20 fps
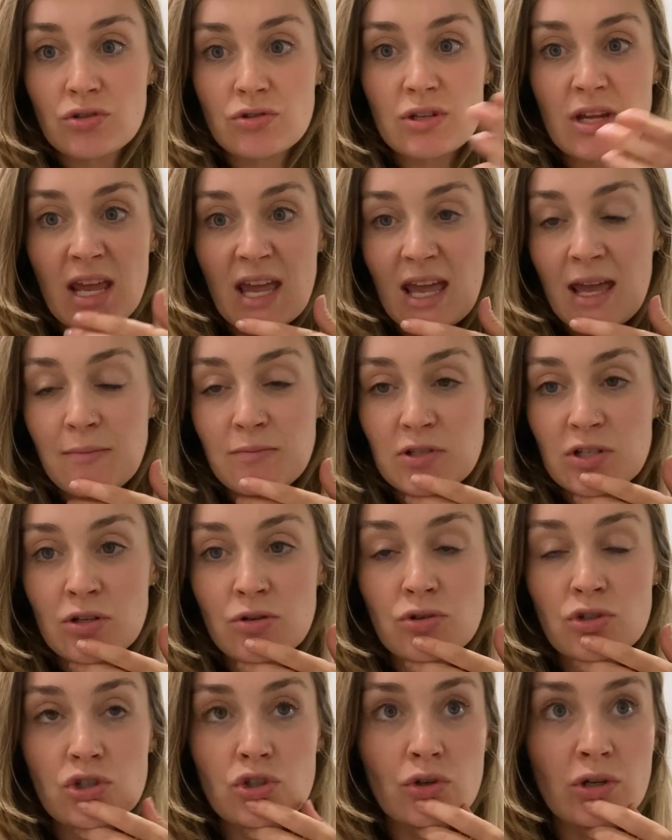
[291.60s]
hips,
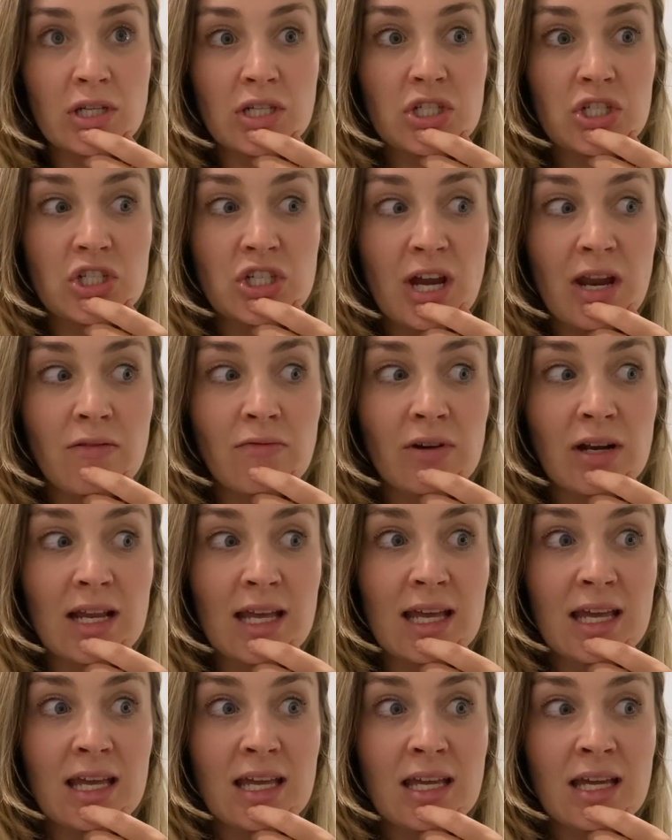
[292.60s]
loose joints
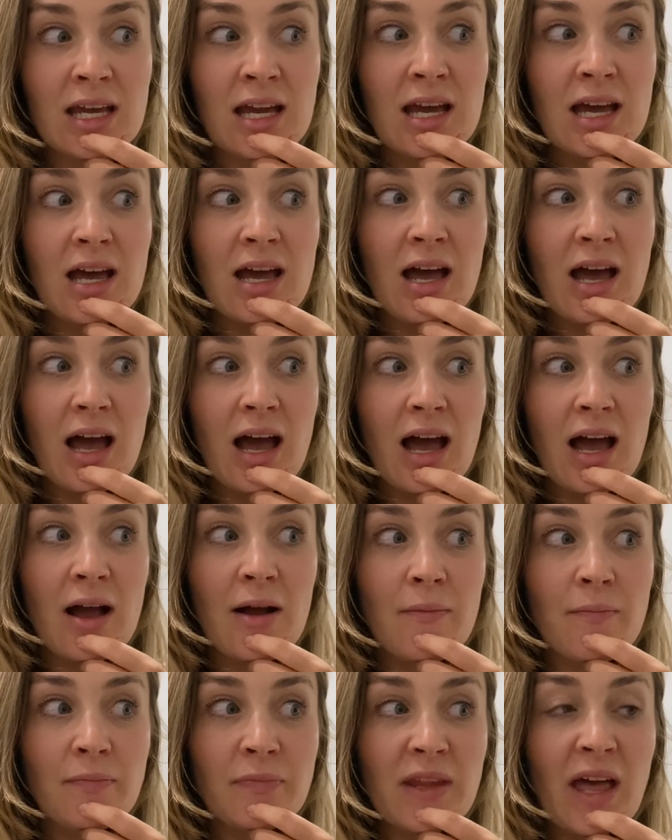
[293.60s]
generally,
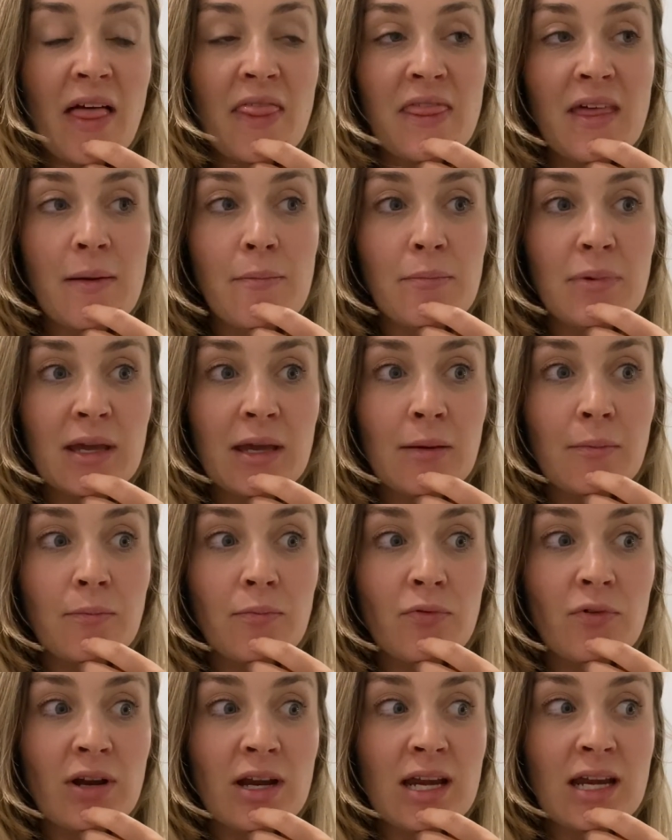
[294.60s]
and then being
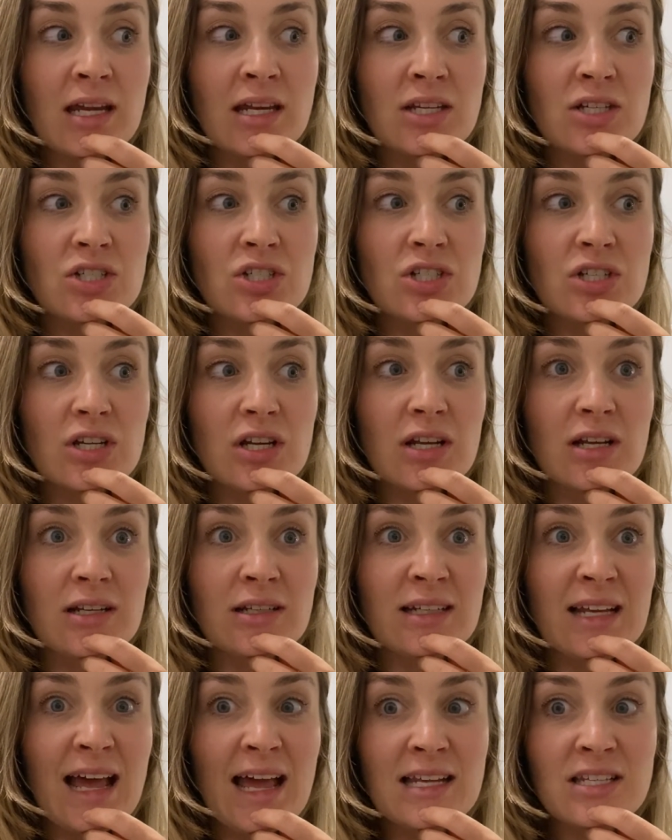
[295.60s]
breech
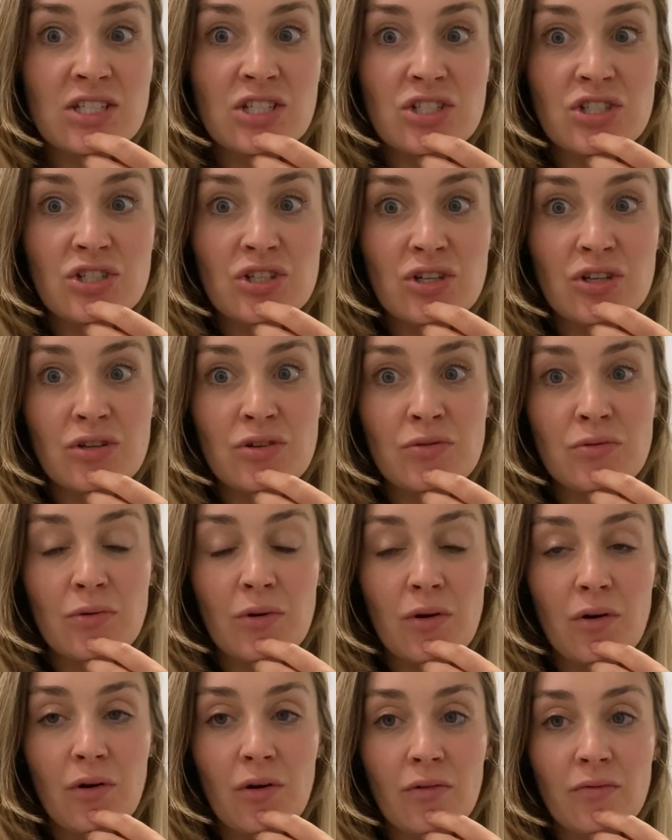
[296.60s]
led to
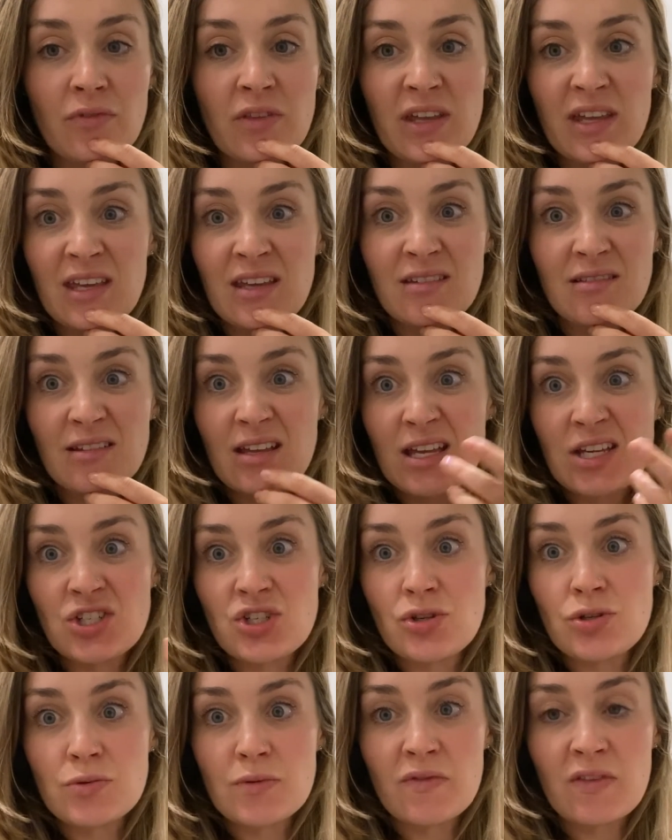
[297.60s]
the
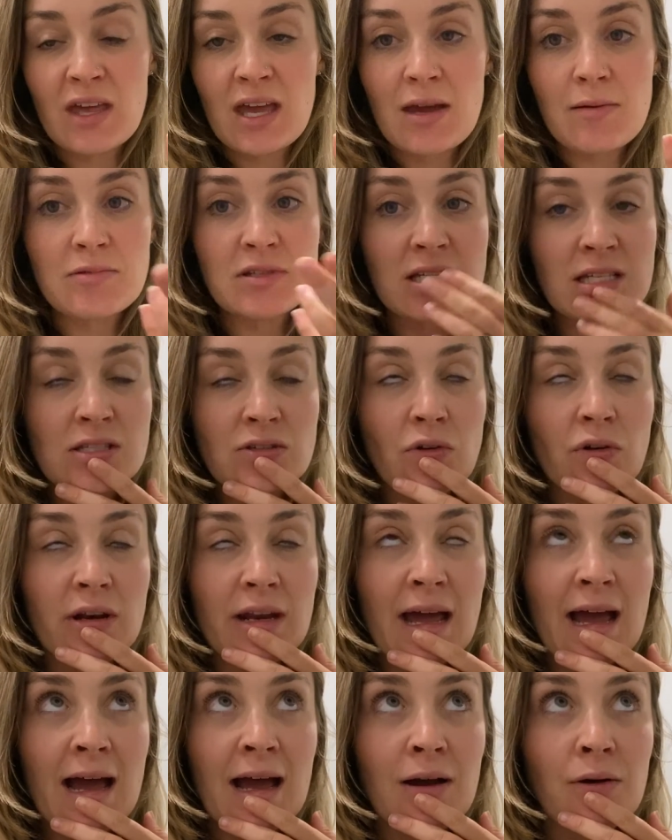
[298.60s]
issues with the hips he's got
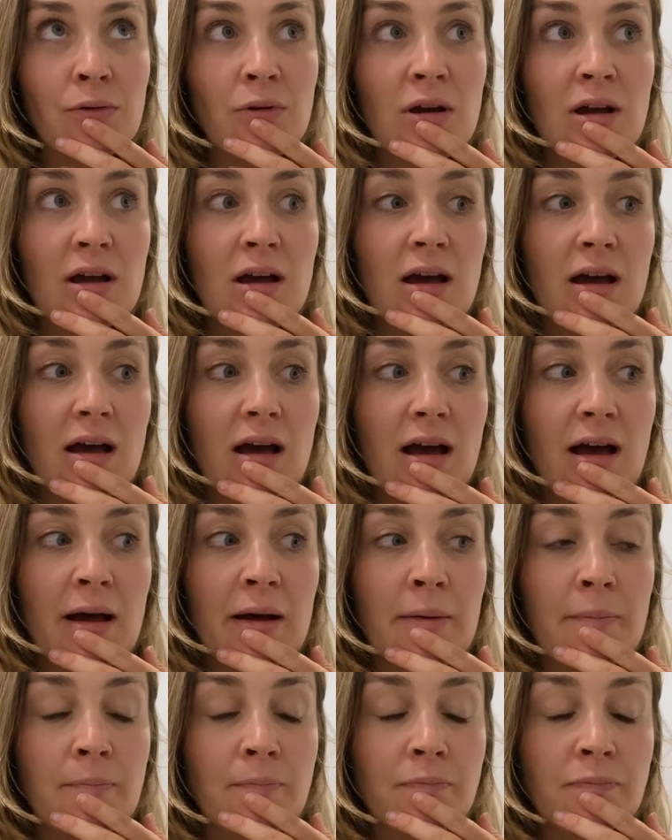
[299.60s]
now.
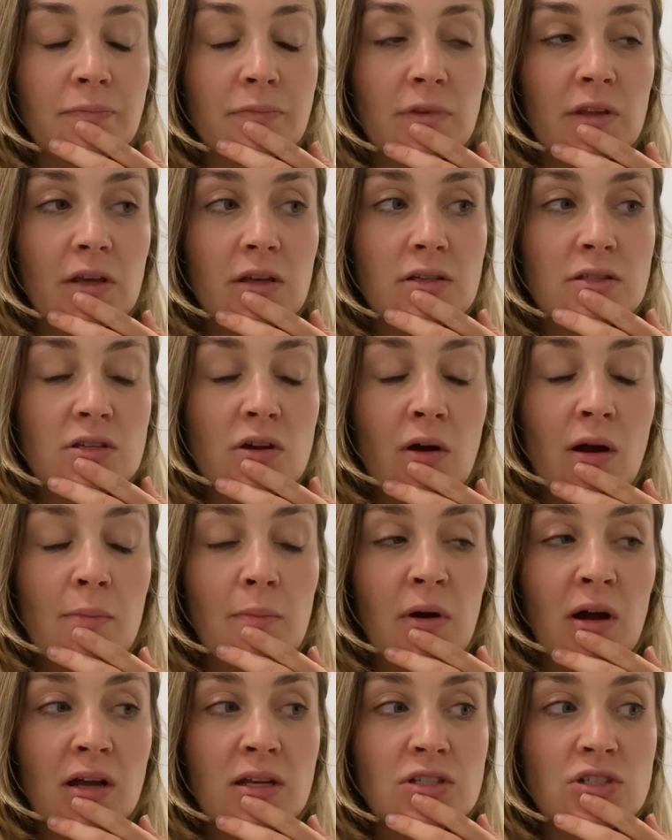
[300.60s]
So I
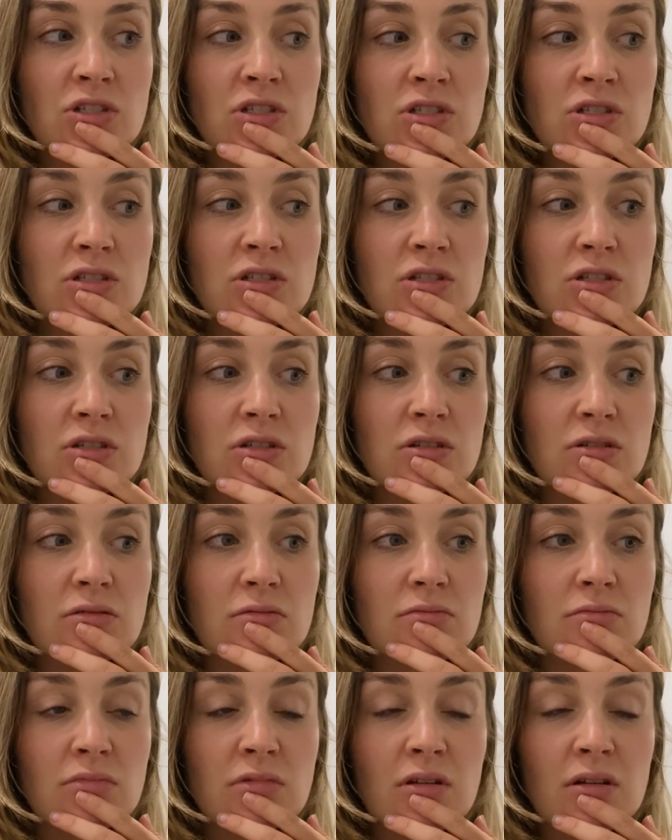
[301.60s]
might just
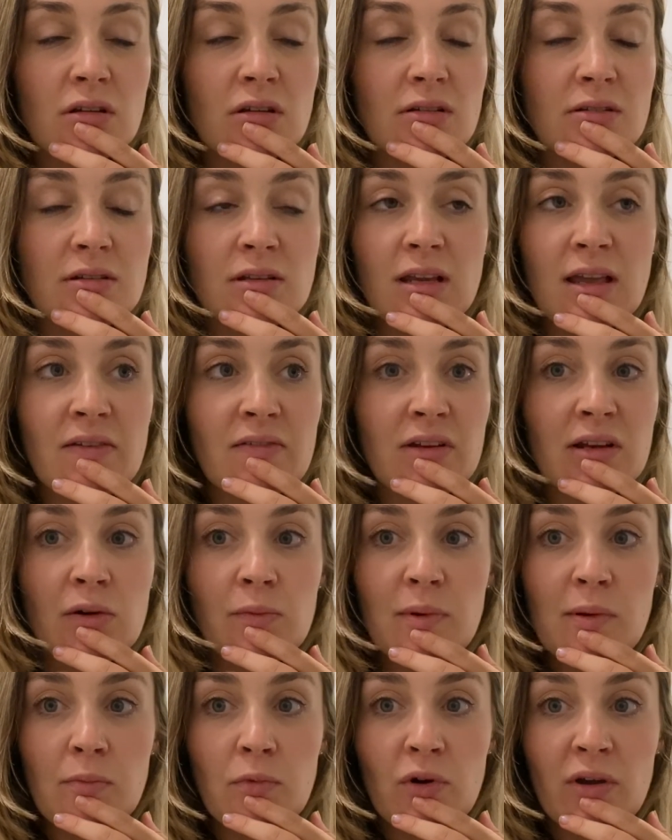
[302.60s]
give a little
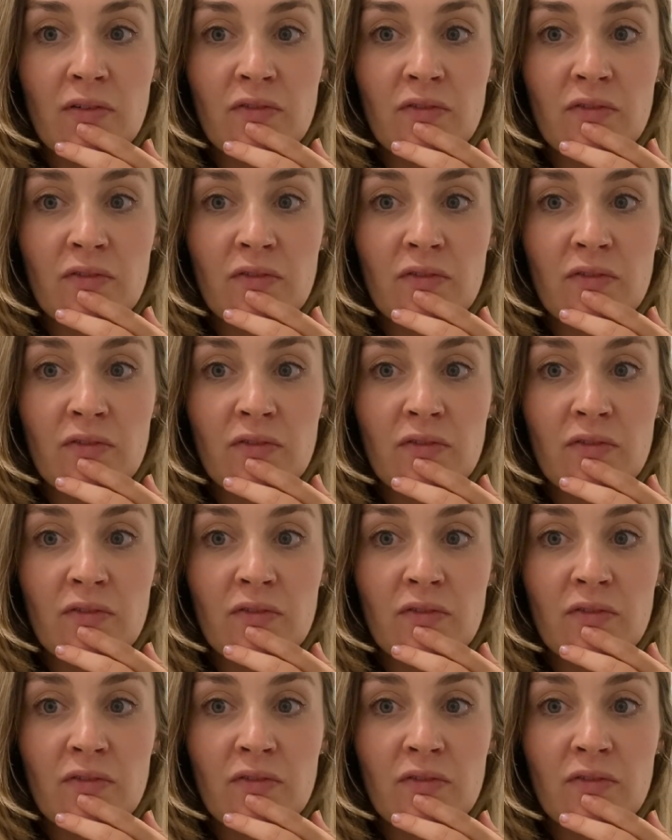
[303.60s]
bit more